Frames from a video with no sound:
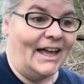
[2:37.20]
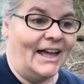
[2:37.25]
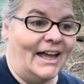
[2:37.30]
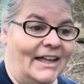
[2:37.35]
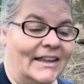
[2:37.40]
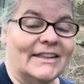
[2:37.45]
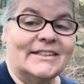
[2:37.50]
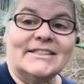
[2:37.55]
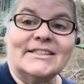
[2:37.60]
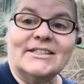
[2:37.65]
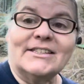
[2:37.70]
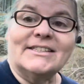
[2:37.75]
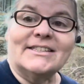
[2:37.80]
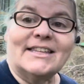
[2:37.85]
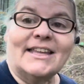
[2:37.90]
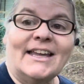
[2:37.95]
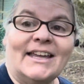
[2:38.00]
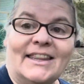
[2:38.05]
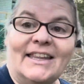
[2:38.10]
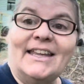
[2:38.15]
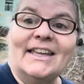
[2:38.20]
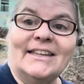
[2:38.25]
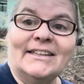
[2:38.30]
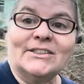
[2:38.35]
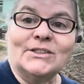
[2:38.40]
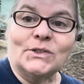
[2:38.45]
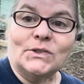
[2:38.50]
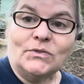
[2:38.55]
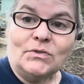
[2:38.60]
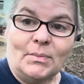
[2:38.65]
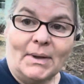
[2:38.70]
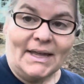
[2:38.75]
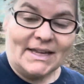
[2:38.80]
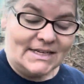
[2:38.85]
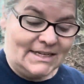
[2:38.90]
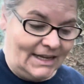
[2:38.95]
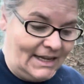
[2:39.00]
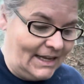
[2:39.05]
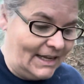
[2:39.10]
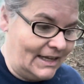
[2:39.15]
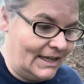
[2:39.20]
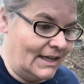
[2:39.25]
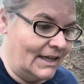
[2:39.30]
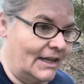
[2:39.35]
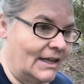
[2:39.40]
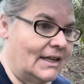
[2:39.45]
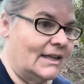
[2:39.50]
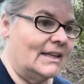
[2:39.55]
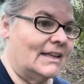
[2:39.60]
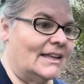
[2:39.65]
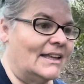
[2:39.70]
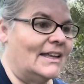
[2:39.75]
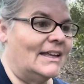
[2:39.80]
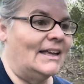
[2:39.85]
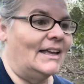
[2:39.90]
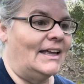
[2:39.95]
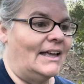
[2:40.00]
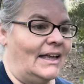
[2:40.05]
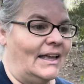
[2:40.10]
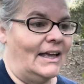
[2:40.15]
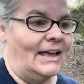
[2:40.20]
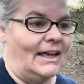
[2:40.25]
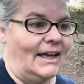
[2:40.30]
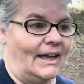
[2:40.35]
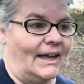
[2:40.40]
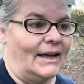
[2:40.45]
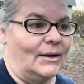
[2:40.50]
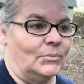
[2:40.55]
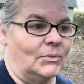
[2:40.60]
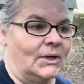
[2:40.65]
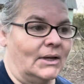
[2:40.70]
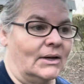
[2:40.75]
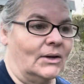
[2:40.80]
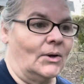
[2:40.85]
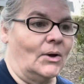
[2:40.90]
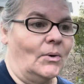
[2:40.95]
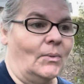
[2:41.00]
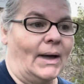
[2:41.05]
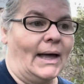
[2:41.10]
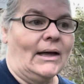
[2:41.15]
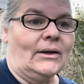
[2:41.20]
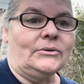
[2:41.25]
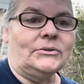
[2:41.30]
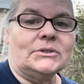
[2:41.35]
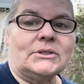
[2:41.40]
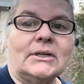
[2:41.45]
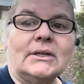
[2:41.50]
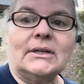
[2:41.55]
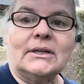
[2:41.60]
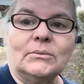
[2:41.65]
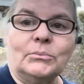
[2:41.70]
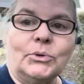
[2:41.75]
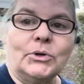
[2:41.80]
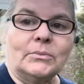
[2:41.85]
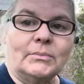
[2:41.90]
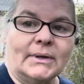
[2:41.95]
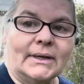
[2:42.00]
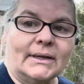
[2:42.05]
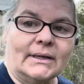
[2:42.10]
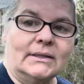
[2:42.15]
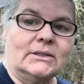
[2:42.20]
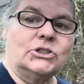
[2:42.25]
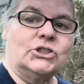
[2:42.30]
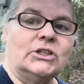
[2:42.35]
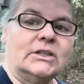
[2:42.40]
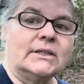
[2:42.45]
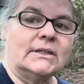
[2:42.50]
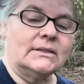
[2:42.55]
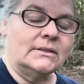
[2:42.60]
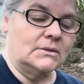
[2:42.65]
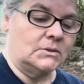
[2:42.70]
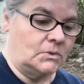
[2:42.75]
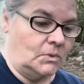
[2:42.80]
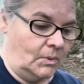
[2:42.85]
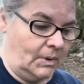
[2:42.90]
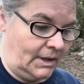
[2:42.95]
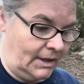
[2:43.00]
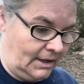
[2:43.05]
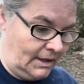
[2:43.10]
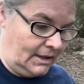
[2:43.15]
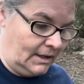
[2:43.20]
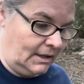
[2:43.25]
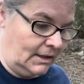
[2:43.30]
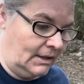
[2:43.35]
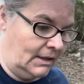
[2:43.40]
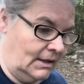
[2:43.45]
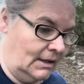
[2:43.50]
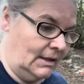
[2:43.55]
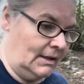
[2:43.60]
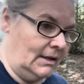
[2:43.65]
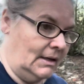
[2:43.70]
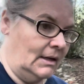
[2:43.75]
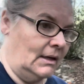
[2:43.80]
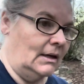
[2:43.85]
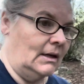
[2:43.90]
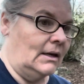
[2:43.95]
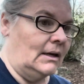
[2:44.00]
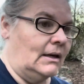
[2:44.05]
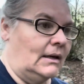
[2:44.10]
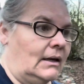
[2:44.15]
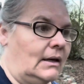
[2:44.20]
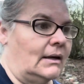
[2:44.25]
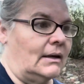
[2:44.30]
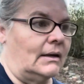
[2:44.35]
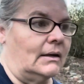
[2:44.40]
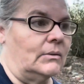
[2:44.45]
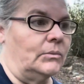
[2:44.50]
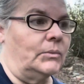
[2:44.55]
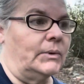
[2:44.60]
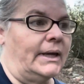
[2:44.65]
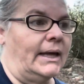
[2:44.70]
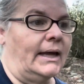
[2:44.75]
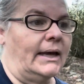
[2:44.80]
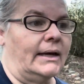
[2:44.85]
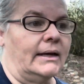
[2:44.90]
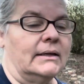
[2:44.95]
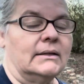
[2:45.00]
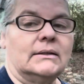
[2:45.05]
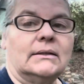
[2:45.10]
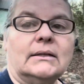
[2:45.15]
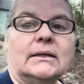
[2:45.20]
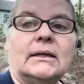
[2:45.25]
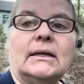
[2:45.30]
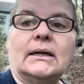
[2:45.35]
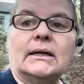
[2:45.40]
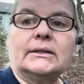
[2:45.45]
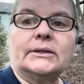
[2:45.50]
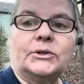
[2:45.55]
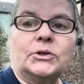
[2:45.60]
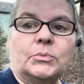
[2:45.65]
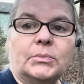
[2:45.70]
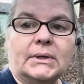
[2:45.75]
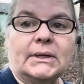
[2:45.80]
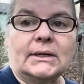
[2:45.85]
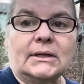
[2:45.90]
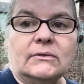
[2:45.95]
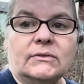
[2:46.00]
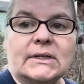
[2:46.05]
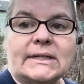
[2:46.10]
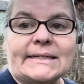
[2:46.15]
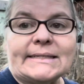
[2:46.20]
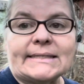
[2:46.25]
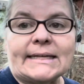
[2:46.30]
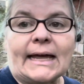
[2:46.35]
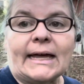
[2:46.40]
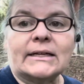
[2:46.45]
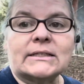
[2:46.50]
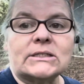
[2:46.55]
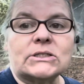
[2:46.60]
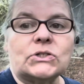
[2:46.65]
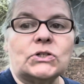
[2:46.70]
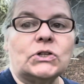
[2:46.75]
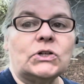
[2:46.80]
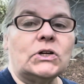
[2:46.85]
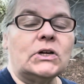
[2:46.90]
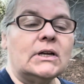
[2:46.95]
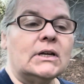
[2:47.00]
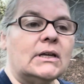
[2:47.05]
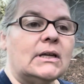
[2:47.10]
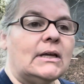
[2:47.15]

This is the end of my day. I'm going to go out and put my chickens away. Um, we had a little bit of a disaster.